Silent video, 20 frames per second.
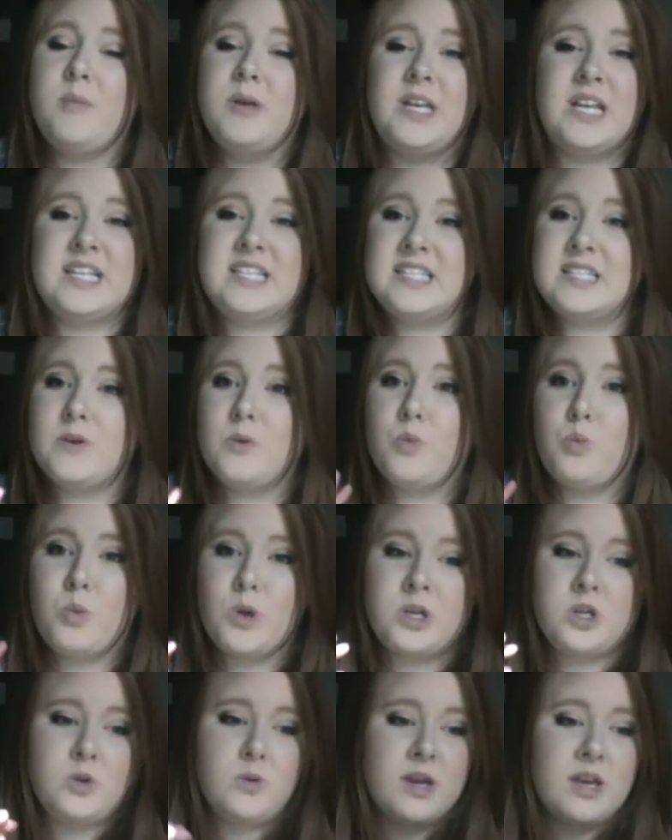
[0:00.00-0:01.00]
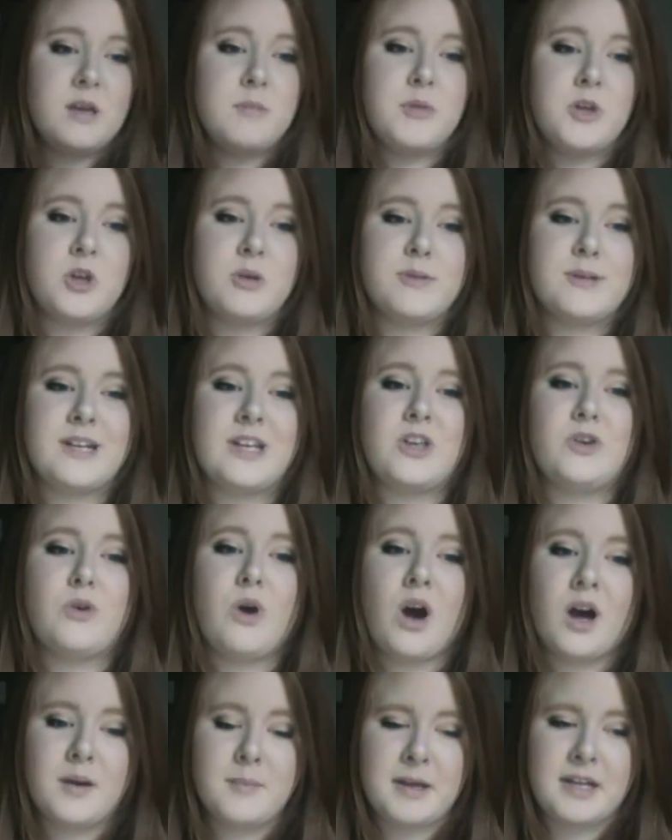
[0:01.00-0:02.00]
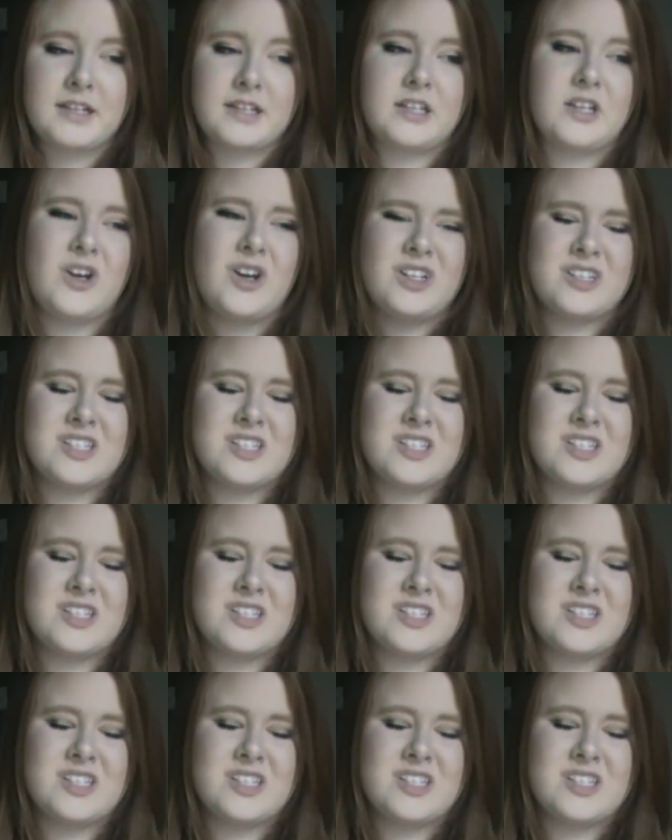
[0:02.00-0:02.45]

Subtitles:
because when you hit puberty, you automatically